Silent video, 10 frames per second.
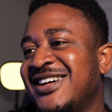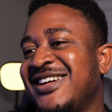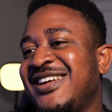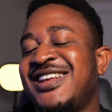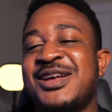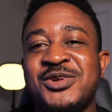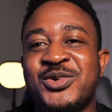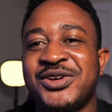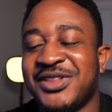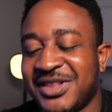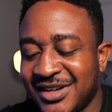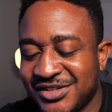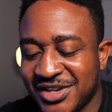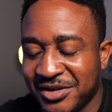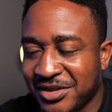Yeah, let me know what you think.
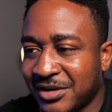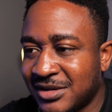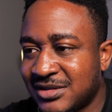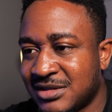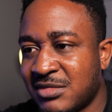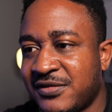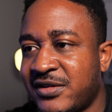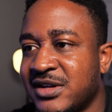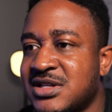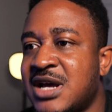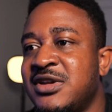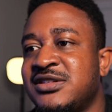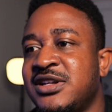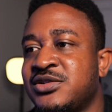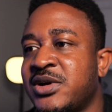Share your thoughts. It's my first time
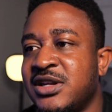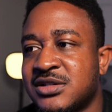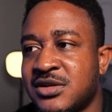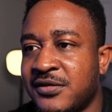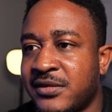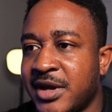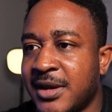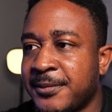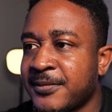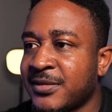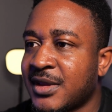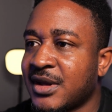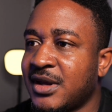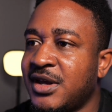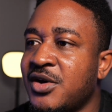listening to any song from him.
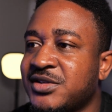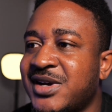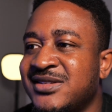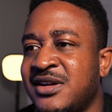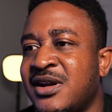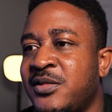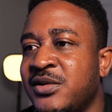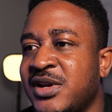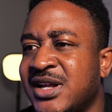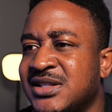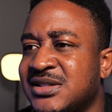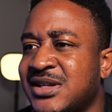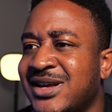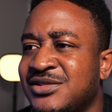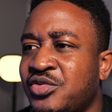He also has another one that
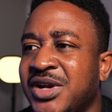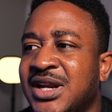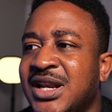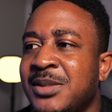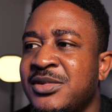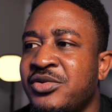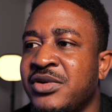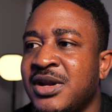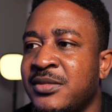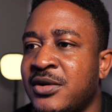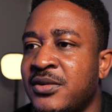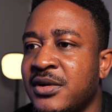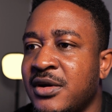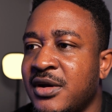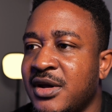says Reclaim the Rainbow.
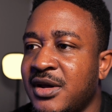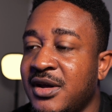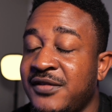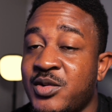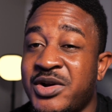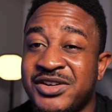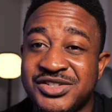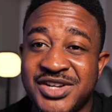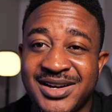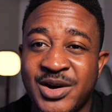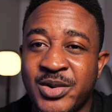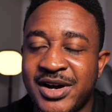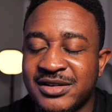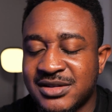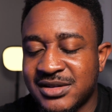If you want us to check that one
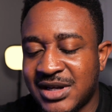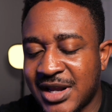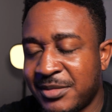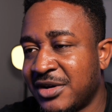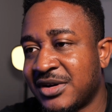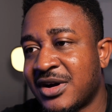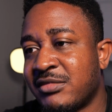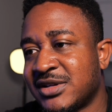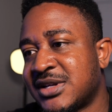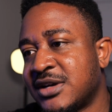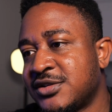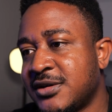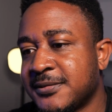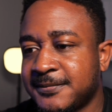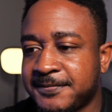out, let me know in the comment
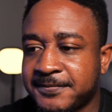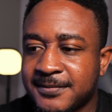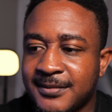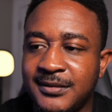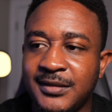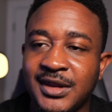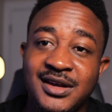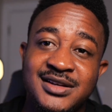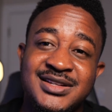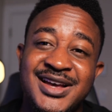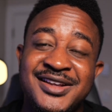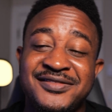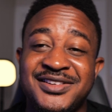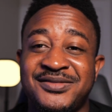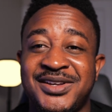section. It's the end
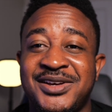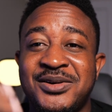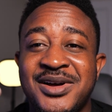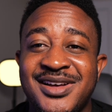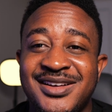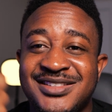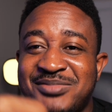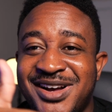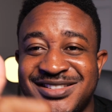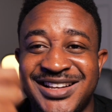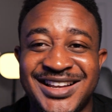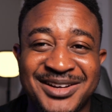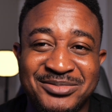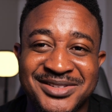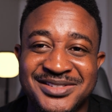of this video. Smash the
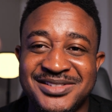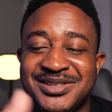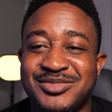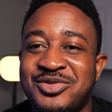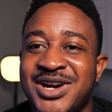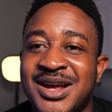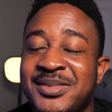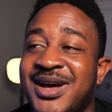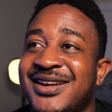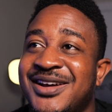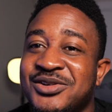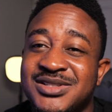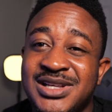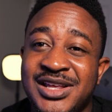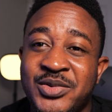like button, subscribe, and I'll
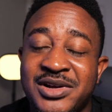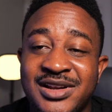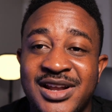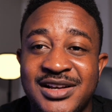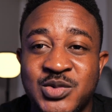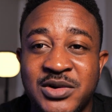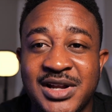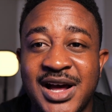see you on the next one.